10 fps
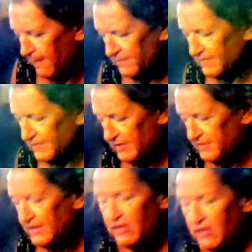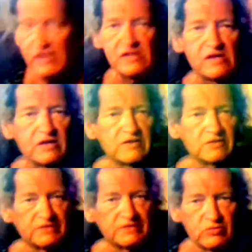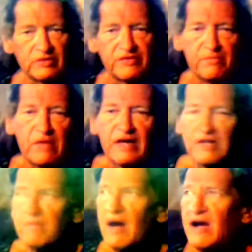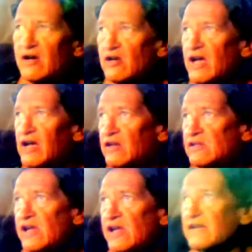And until then, you'll deal with muck and mire and